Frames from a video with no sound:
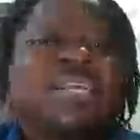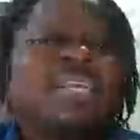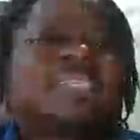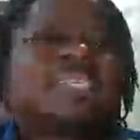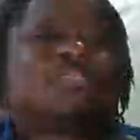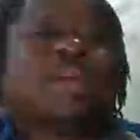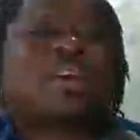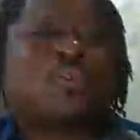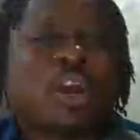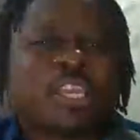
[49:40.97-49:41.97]
things were
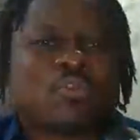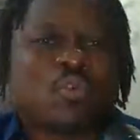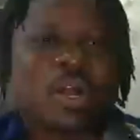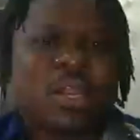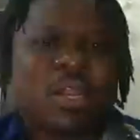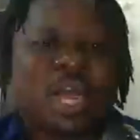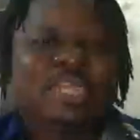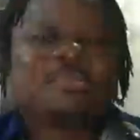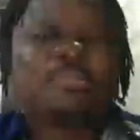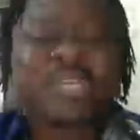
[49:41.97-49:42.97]
not working well at
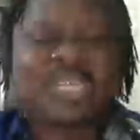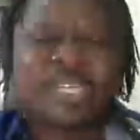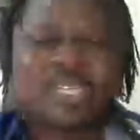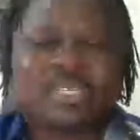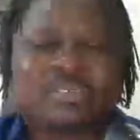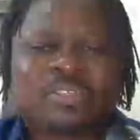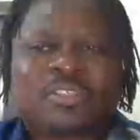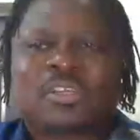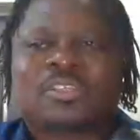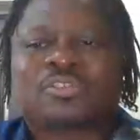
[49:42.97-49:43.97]
the beginning,
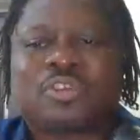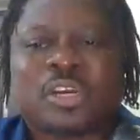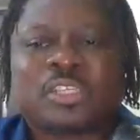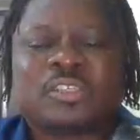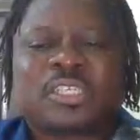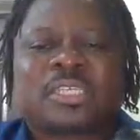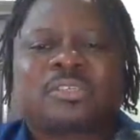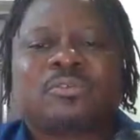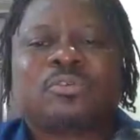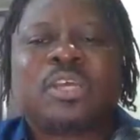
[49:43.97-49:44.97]
not struggling to
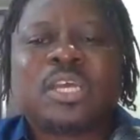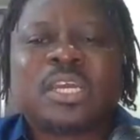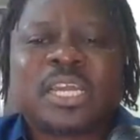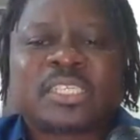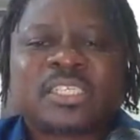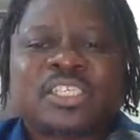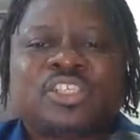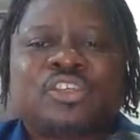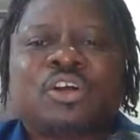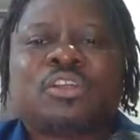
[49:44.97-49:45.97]
settle, getting
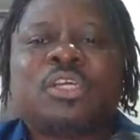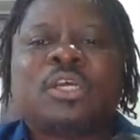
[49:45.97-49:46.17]
injured.